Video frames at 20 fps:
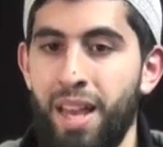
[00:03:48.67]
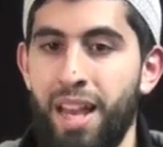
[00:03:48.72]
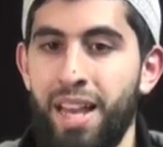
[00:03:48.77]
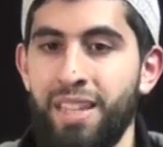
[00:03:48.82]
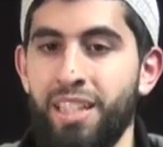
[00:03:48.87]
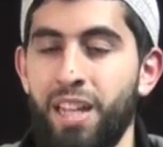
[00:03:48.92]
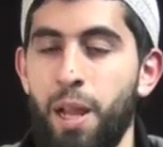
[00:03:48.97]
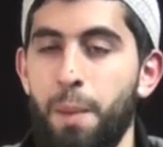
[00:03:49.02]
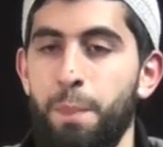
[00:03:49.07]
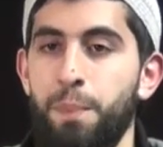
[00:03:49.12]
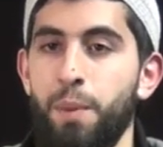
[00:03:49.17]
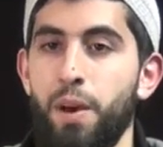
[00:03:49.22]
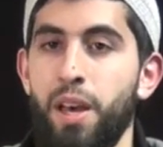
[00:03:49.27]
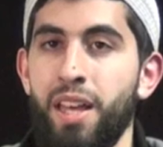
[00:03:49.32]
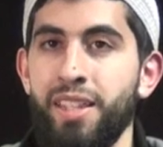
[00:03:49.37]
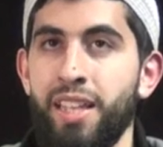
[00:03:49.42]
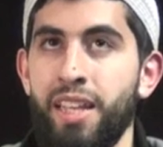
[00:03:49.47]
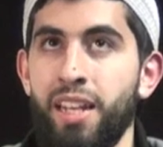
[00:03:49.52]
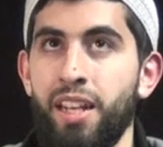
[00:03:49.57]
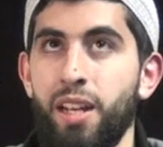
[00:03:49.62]
and
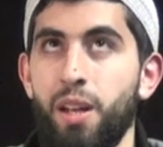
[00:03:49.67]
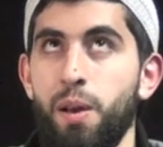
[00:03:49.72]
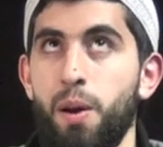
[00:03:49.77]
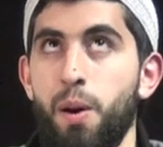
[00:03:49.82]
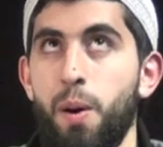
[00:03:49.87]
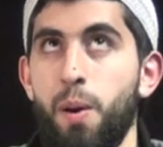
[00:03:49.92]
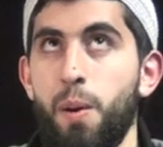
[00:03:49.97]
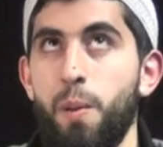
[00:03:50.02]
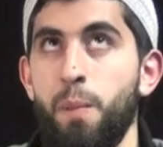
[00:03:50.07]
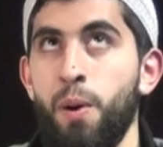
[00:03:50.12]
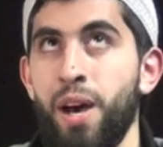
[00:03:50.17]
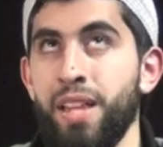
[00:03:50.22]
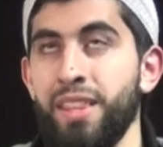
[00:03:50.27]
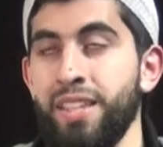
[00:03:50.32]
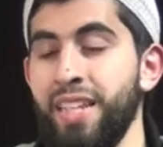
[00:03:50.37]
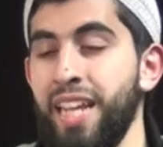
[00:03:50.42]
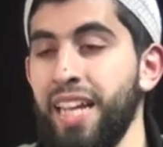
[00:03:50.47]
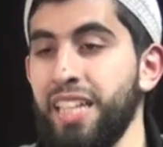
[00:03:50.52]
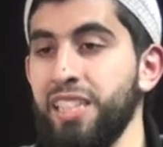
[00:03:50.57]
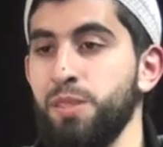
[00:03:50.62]
then by
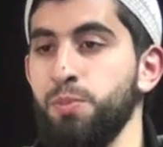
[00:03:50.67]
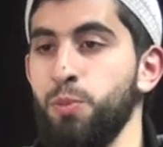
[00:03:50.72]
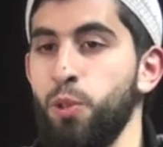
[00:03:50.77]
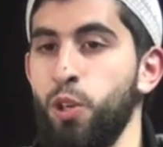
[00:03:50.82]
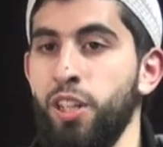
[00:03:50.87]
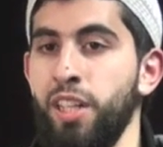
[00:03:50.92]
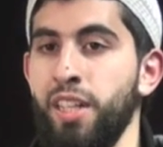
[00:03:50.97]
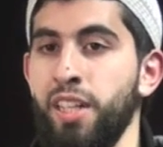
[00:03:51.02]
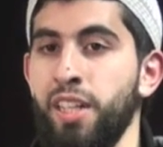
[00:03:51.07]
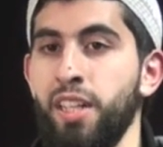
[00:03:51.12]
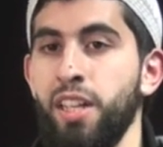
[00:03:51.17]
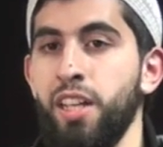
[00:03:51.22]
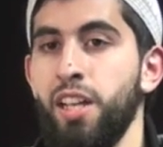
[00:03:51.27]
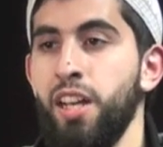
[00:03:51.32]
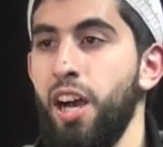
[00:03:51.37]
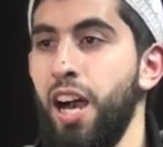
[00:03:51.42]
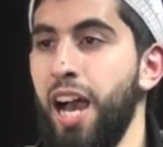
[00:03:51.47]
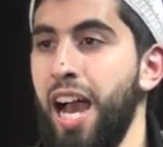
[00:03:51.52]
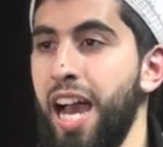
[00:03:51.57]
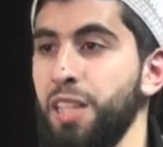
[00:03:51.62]
the next morning
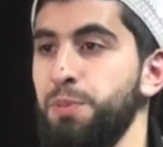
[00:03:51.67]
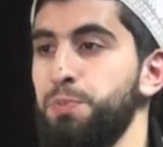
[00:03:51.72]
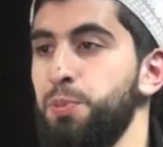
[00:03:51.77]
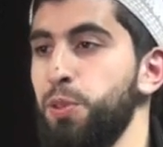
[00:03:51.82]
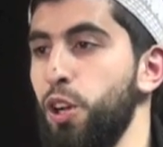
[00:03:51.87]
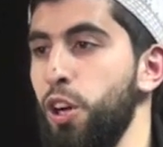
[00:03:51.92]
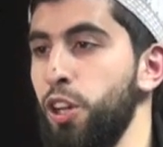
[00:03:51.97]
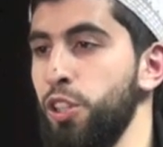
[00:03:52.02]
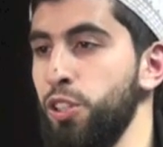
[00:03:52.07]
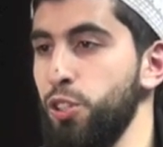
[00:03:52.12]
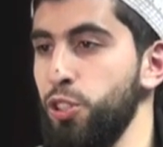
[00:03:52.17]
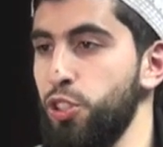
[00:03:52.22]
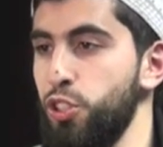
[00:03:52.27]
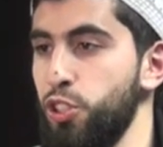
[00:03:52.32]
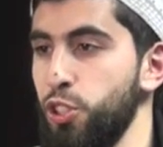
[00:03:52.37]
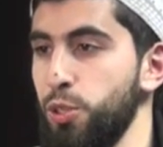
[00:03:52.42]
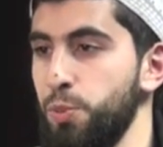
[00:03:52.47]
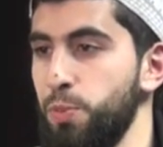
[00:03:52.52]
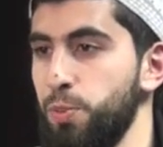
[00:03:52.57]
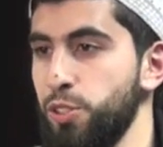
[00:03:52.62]
I had put it on
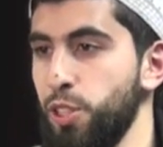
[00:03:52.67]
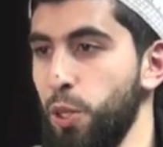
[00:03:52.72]
YouTube.